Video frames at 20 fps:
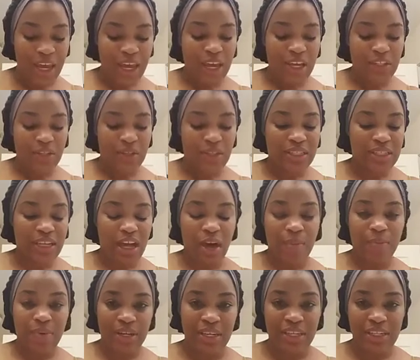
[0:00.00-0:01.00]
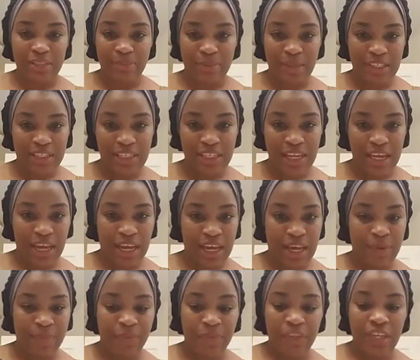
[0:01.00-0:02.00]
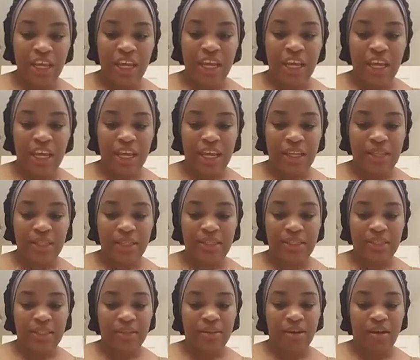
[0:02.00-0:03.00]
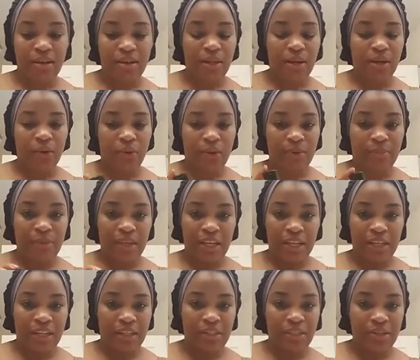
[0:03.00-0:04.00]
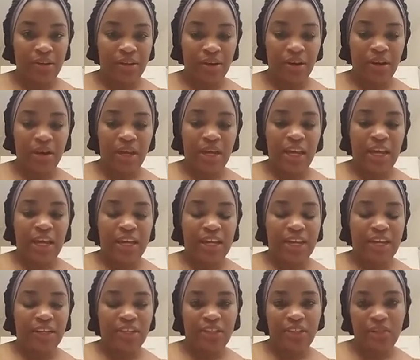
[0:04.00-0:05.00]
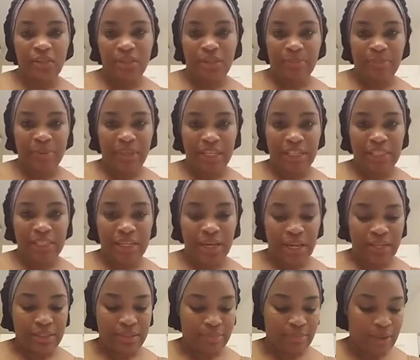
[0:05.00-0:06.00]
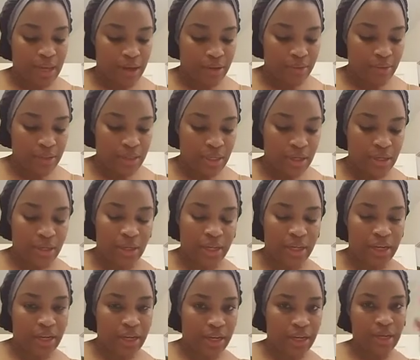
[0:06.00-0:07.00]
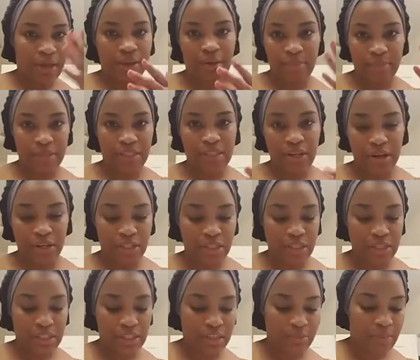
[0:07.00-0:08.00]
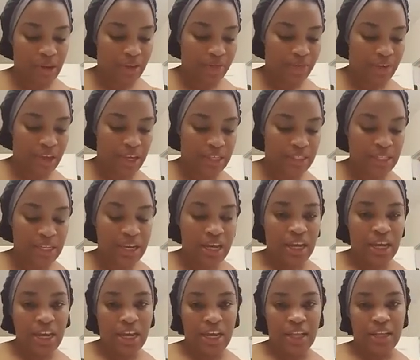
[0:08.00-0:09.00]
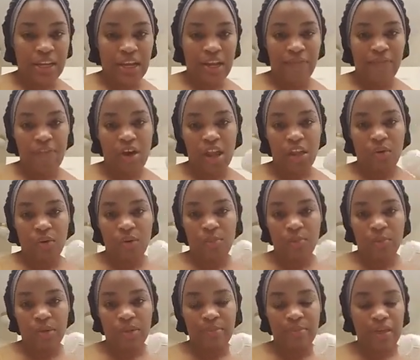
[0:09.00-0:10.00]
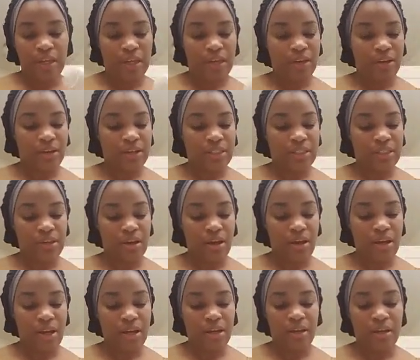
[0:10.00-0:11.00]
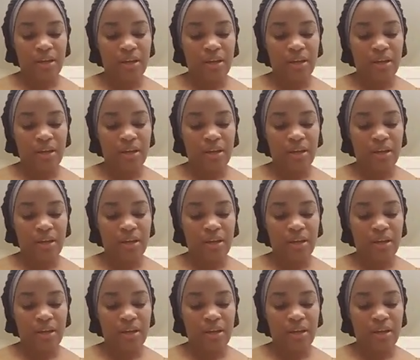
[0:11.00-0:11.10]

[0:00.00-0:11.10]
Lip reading: So this company is PCA, and this is called the Creamy Cleanser, and I just use a pea-size amount, and I massage it into my face, and then I follow up with my Clarisonic.